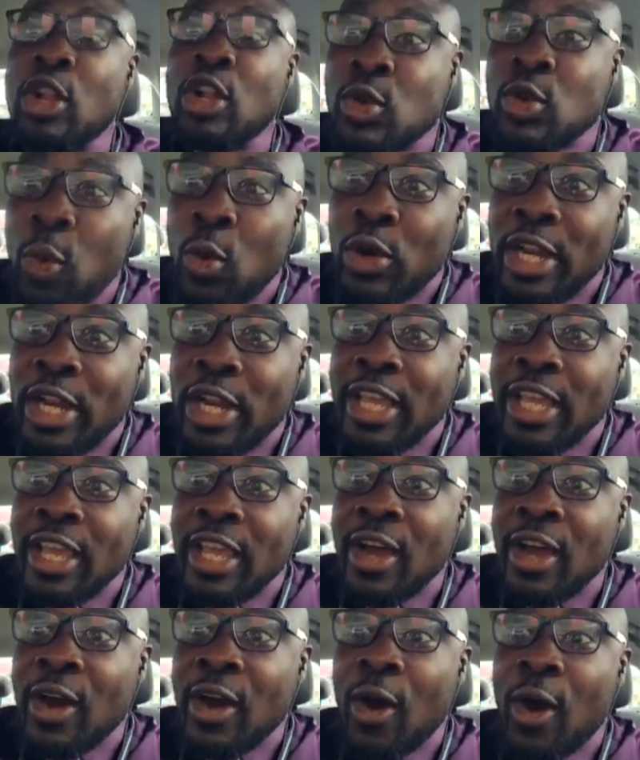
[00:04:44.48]
not
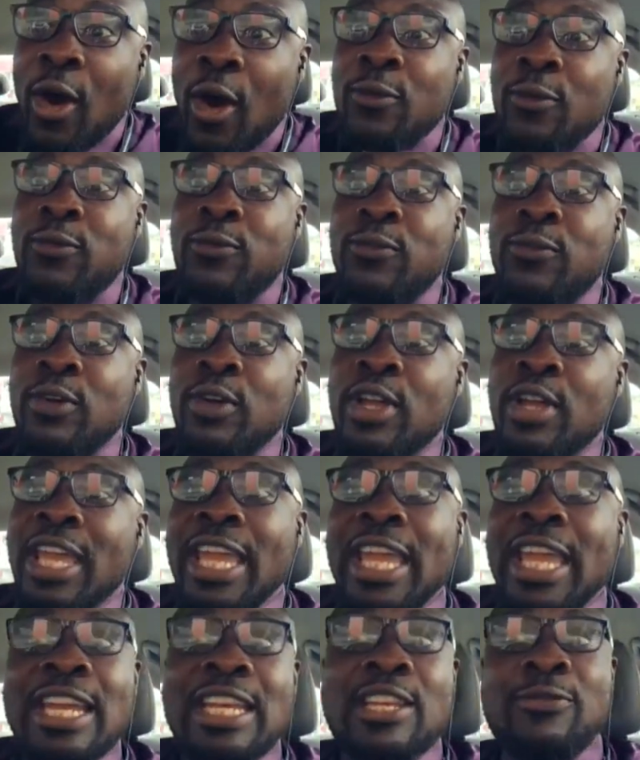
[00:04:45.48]
only of
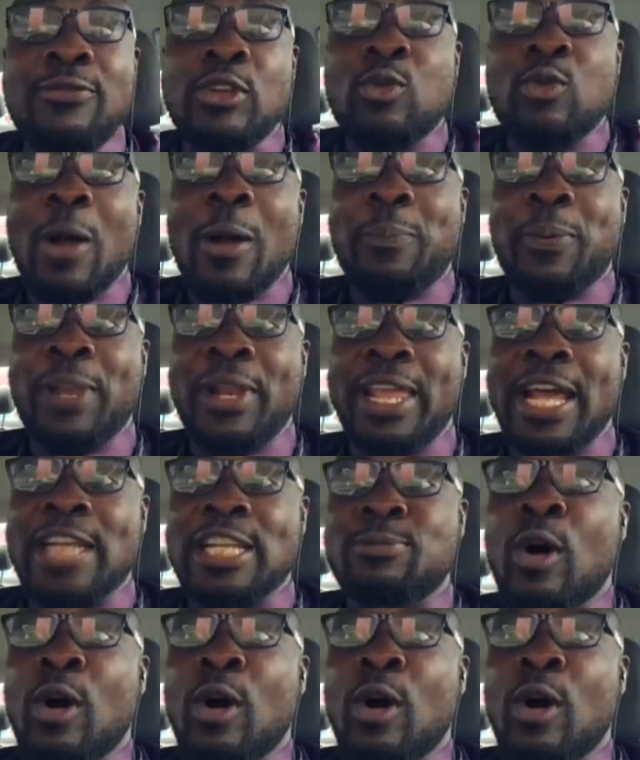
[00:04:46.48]
individual